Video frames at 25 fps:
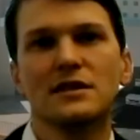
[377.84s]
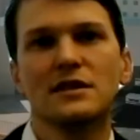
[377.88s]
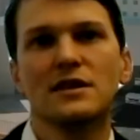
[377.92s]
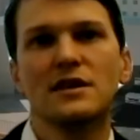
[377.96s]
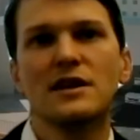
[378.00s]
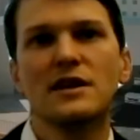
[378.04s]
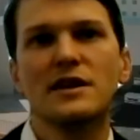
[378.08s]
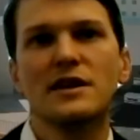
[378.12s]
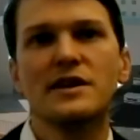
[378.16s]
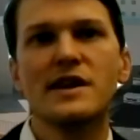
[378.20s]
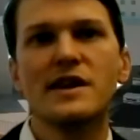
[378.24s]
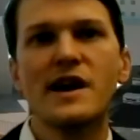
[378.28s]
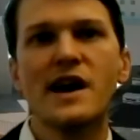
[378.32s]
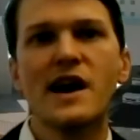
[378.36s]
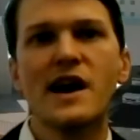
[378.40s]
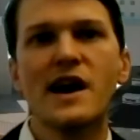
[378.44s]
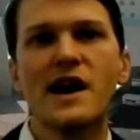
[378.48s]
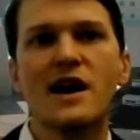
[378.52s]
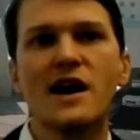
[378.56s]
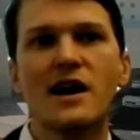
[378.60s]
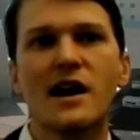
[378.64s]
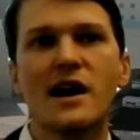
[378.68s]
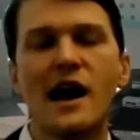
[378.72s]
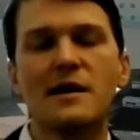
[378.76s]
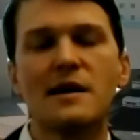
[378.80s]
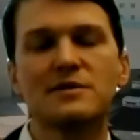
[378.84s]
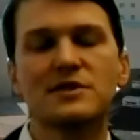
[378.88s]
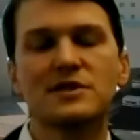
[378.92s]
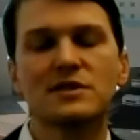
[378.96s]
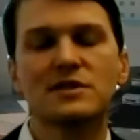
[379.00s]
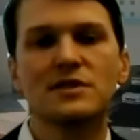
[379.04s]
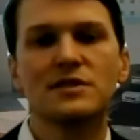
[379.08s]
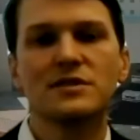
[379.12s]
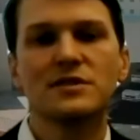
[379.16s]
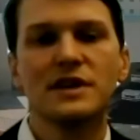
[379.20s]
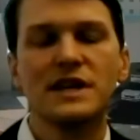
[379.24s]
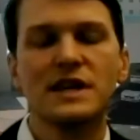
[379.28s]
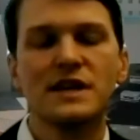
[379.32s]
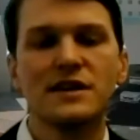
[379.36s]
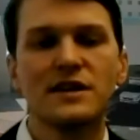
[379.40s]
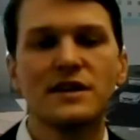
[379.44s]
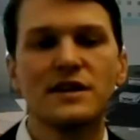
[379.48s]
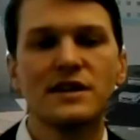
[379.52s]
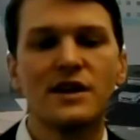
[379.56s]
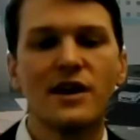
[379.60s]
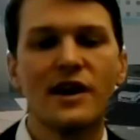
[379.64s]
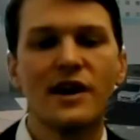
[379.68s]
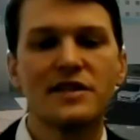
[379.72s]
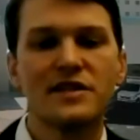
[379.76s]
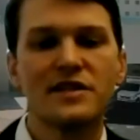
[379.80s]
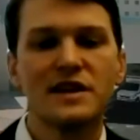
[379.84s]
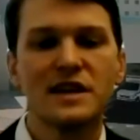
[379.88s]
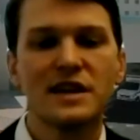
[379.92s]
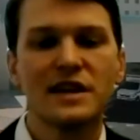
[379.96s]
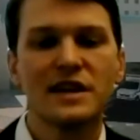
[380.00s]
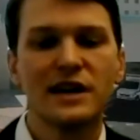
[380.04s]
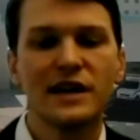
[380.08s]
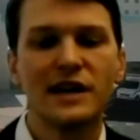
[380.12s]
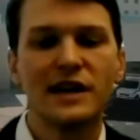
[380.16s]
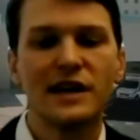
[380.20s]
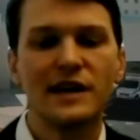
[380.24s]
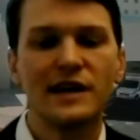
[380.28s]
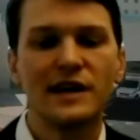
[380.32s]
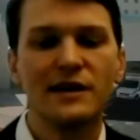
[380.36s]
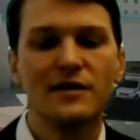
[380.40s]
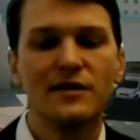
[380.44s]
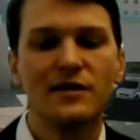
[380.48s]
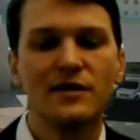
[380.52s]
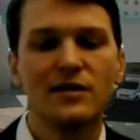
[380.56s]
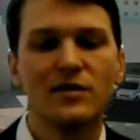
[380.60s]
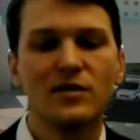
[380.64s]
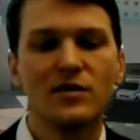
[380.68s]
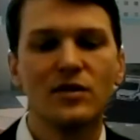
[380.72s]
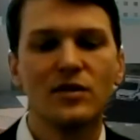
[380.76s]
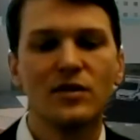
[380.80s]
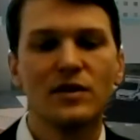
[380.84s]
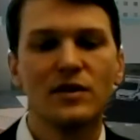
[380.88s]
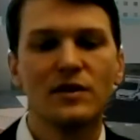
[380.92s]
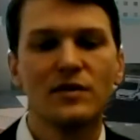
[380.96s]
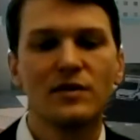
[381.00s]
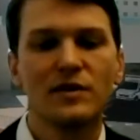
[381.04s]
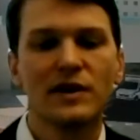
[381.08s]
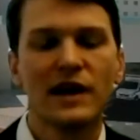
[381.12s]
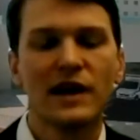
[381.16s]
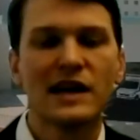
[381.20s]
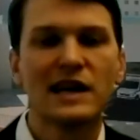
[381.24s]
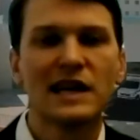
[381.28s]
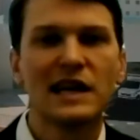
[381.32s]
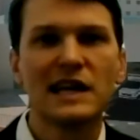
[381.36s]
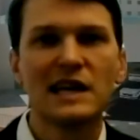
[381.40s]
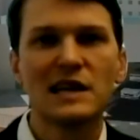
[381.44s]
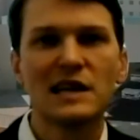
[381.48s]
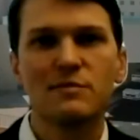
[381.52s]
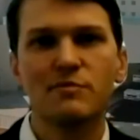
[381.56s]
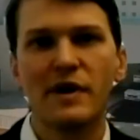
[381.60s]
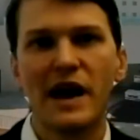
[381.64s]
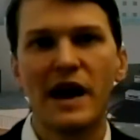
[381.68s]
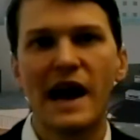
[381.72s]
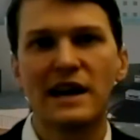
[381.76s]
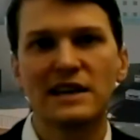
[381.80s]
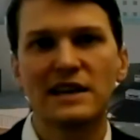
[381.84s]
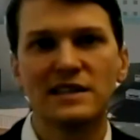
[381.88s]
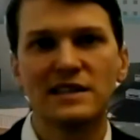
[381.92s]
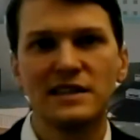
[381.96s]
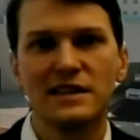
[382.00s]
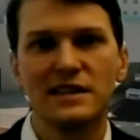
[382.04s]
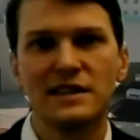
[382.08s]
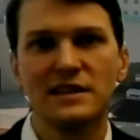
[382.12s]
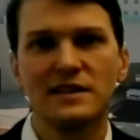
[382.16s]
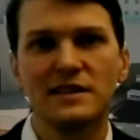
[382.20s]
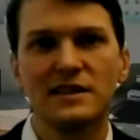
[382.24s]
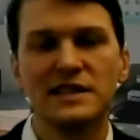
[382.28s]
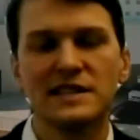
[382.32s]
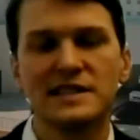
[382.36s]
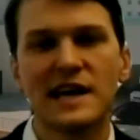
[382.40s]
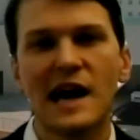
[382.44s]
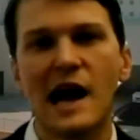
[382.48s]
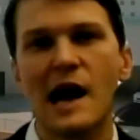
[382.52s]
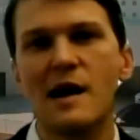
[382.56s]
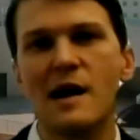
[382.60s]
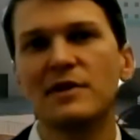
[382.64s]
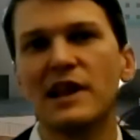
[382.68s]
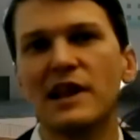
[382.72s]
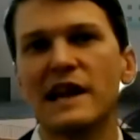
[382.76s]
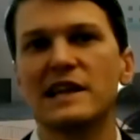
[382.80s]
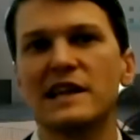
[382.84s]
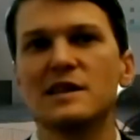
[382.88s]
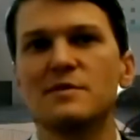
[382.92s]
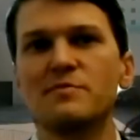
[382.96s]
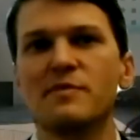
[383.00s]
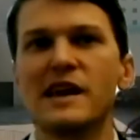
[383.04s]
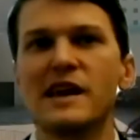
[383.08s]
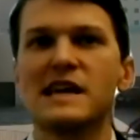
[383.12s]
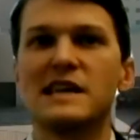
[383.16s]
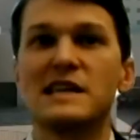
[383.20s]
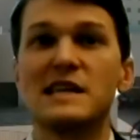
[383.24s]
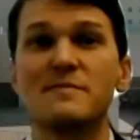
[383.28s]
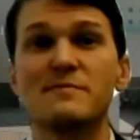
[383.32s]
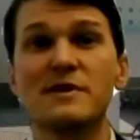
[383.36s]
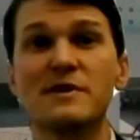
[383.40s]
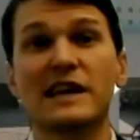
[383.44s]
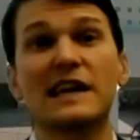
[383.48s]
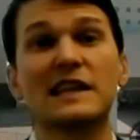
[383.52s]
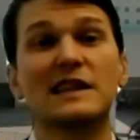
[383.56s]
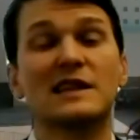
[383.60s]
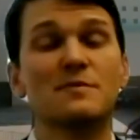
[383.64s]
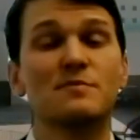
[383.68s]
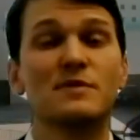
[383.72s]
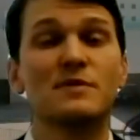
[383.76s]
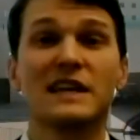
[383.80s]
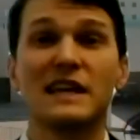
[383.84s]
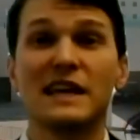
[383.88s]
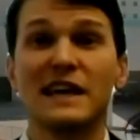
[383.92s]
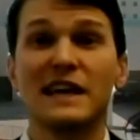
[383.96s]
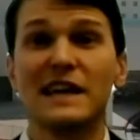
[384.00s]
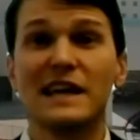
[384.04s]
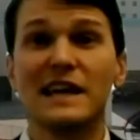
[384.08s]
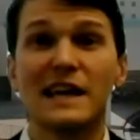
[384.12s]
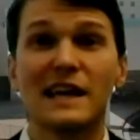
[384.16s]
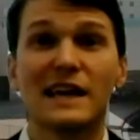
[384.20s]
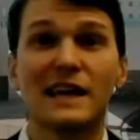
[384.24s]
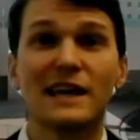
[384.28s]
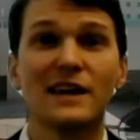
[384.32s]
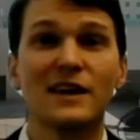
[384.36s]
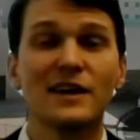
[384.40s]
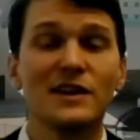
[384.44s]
Yeah, absolutely. I think kind of getting back to the timeline of the pandemic, at the beginning,